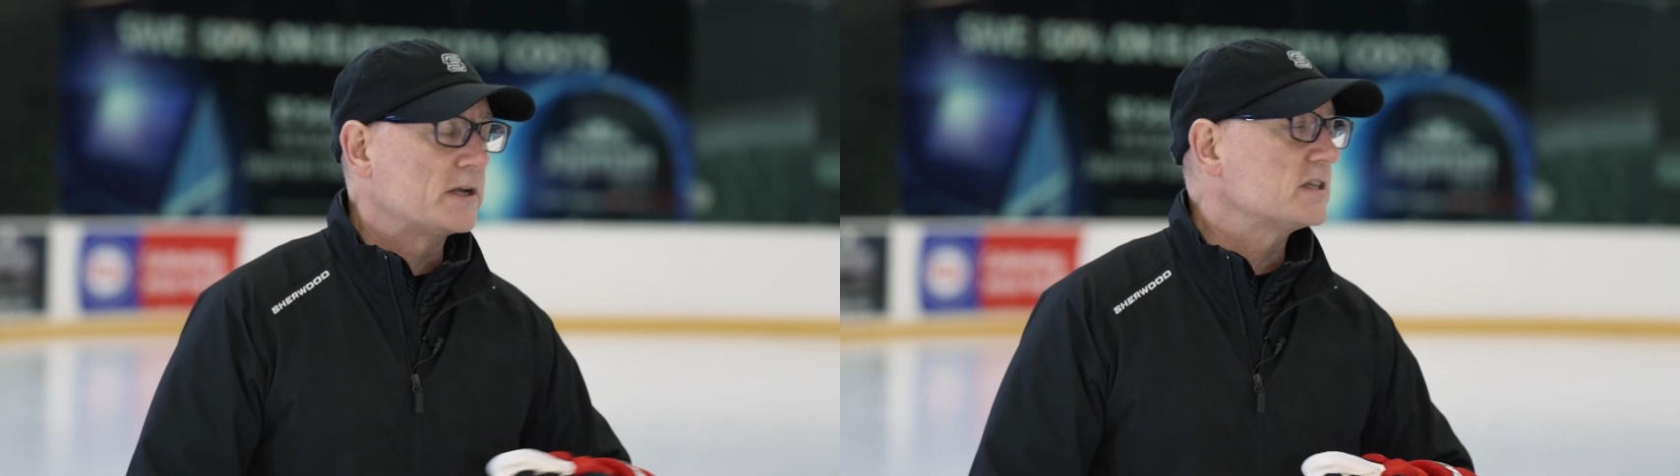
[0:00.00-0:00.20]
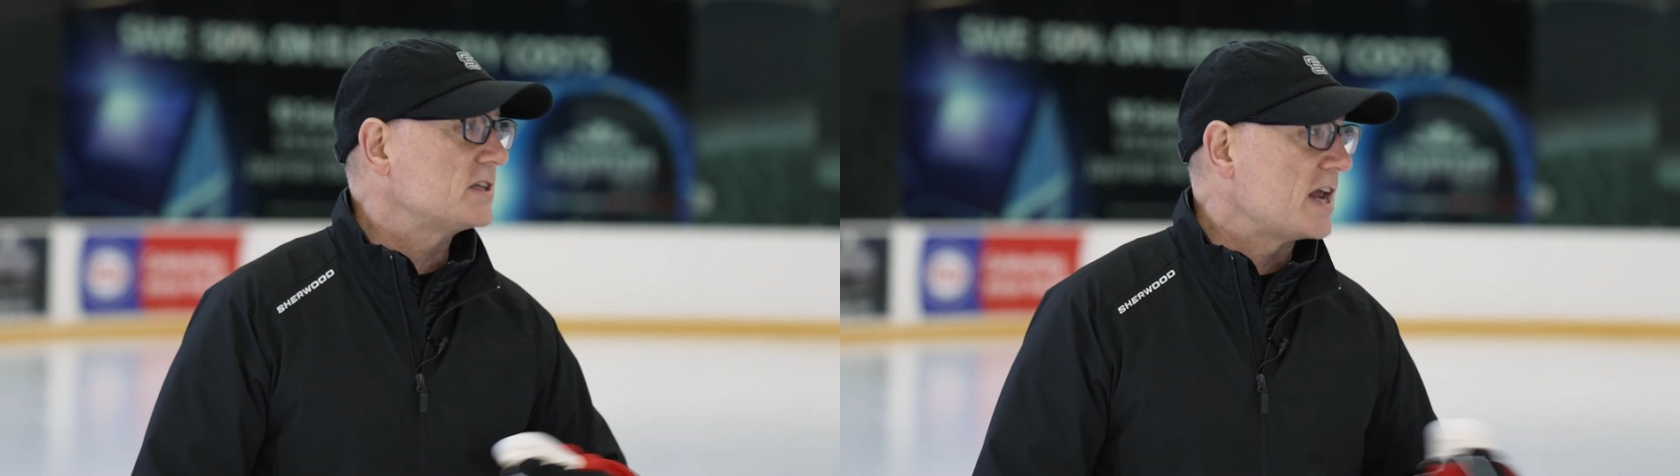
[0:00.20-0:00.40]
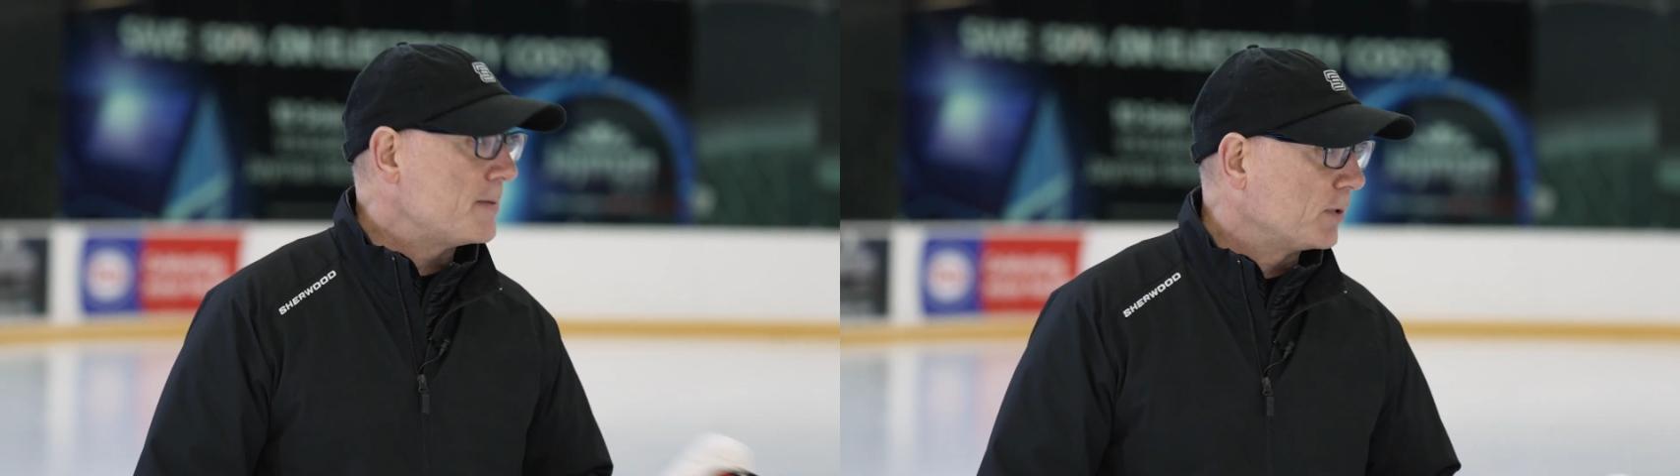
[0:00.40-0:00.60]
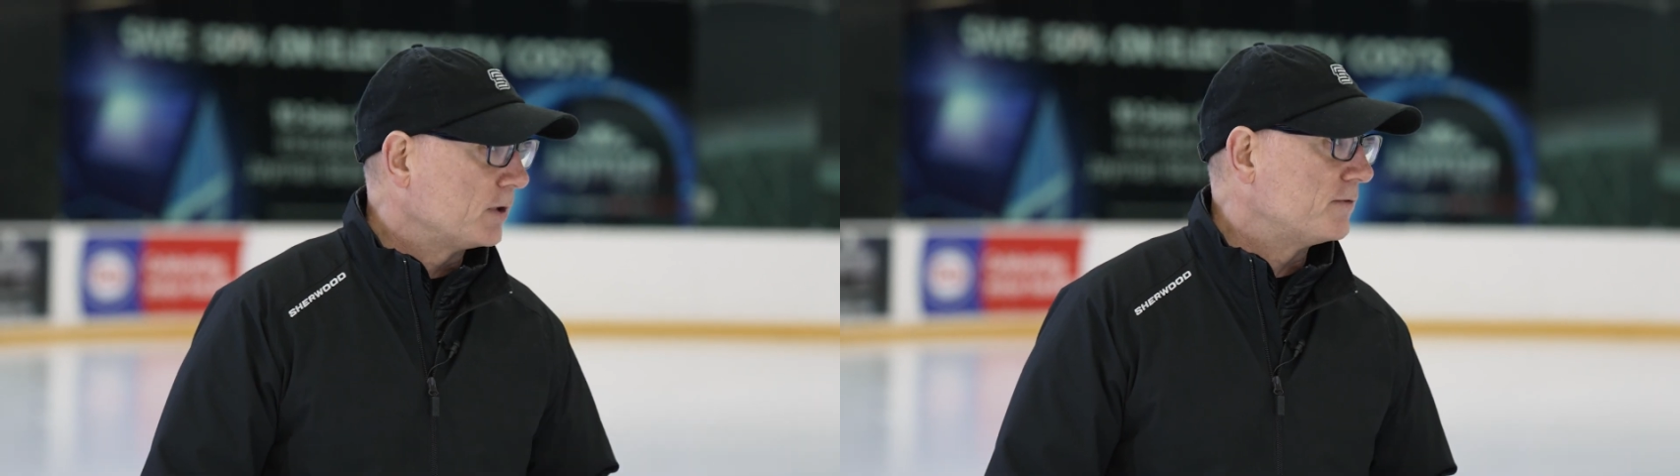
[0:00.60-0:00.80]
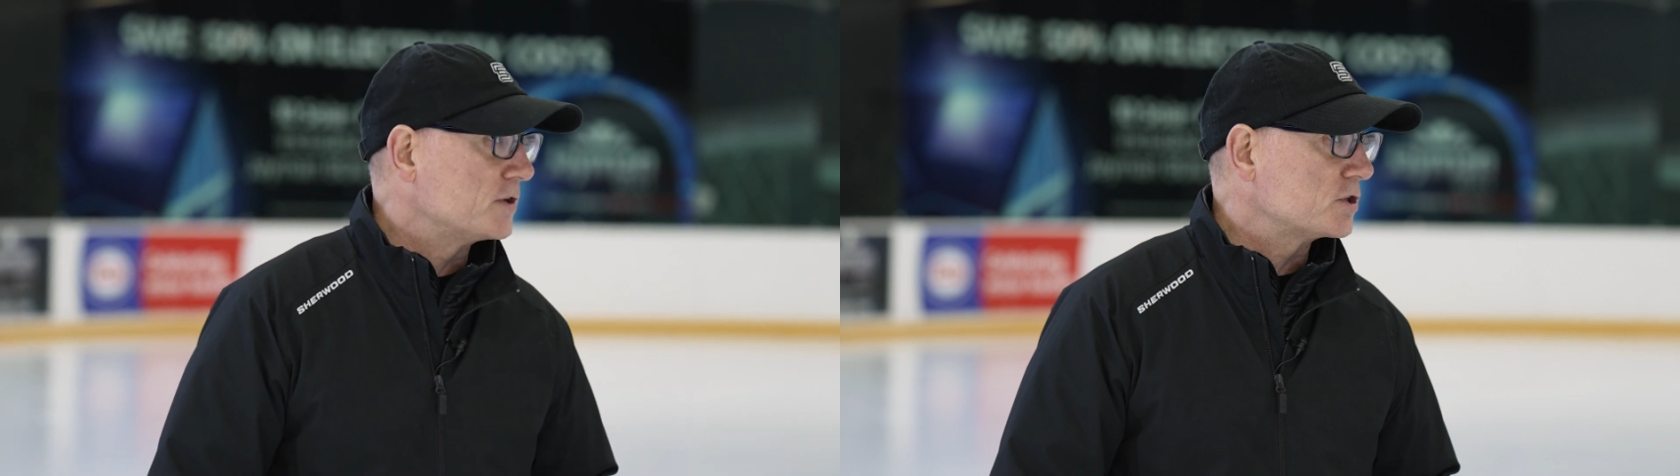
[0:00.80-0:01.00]
staple
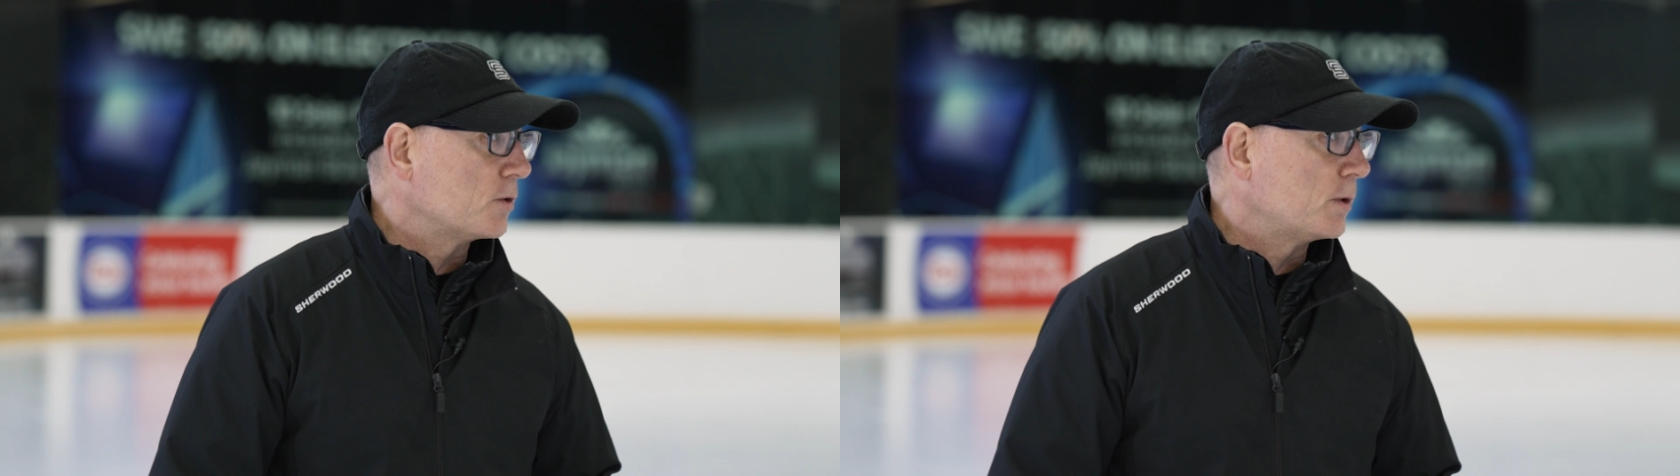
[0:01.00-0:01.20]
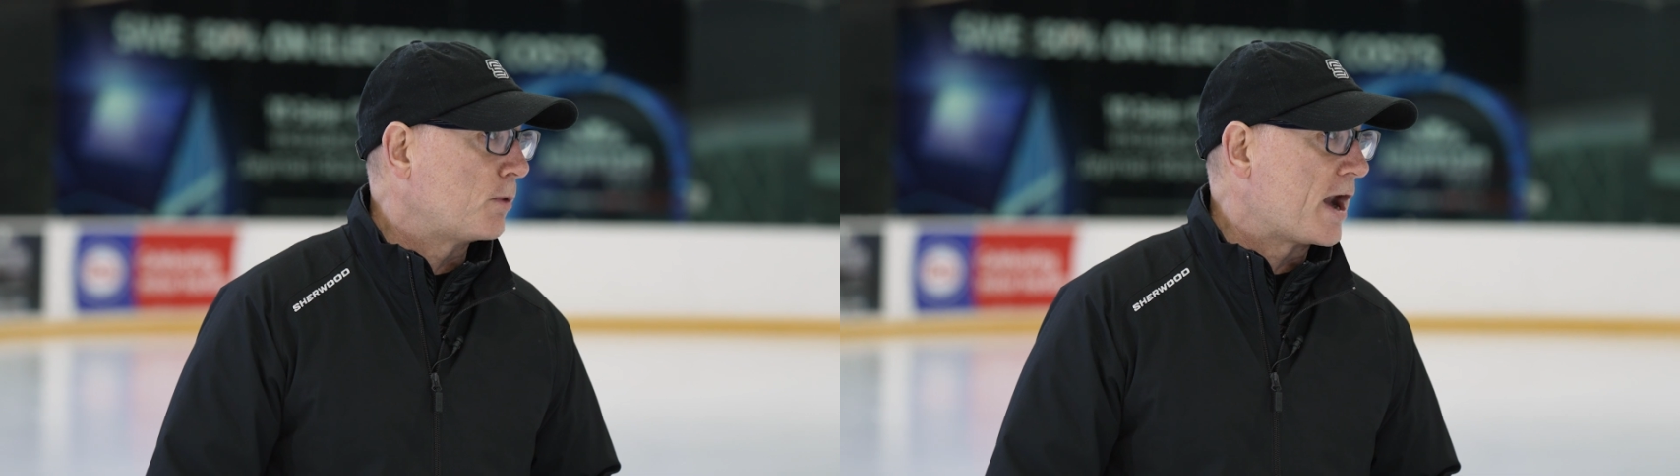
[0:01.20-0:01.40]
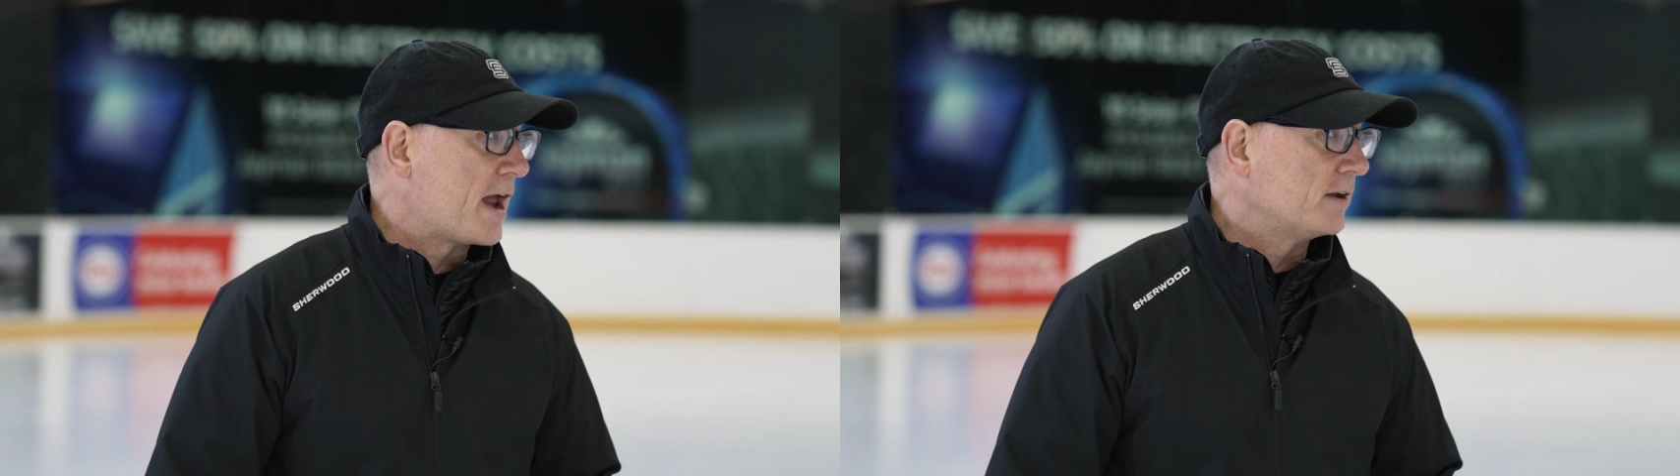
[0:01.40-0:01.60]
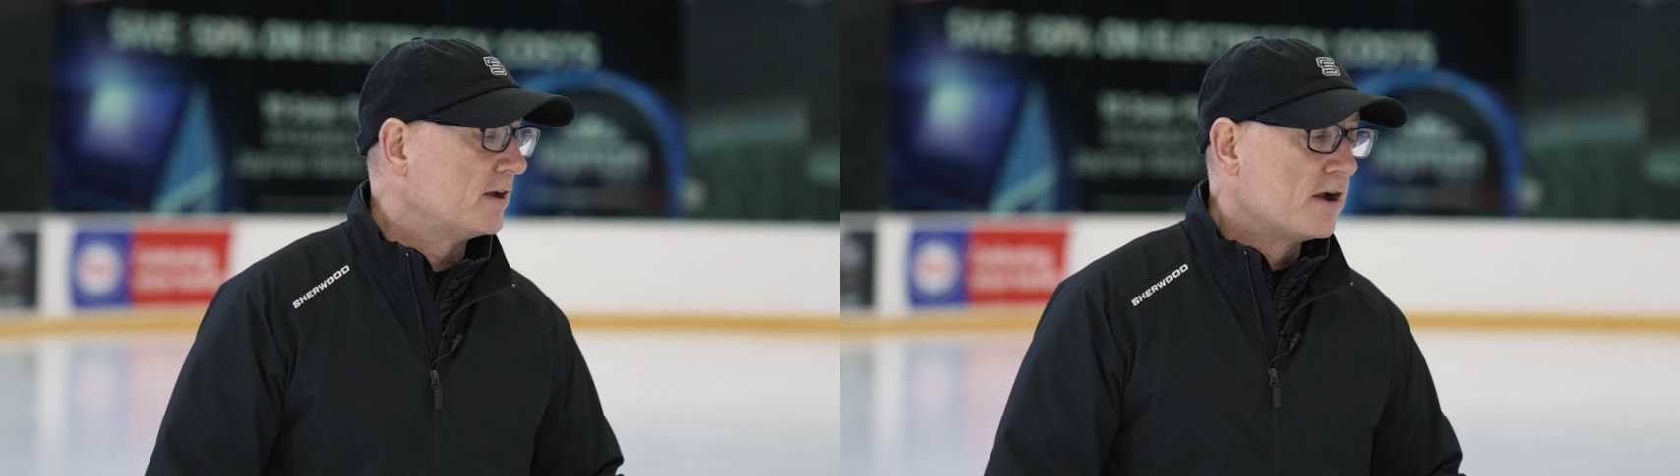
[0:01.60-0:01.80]
of the Sherwood brand